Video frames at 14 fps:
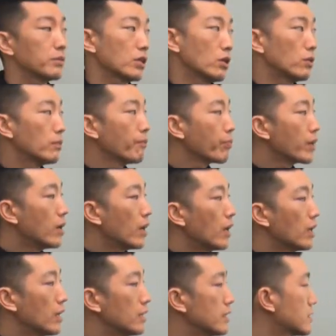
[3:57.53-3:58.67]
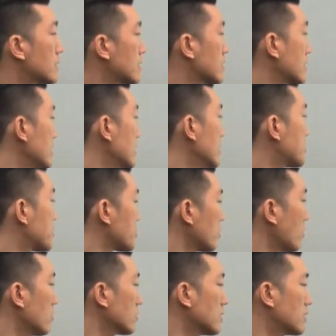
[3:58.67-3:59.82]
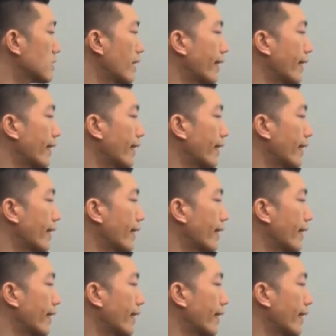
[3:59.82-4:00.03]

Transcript: ago. It says, each song in the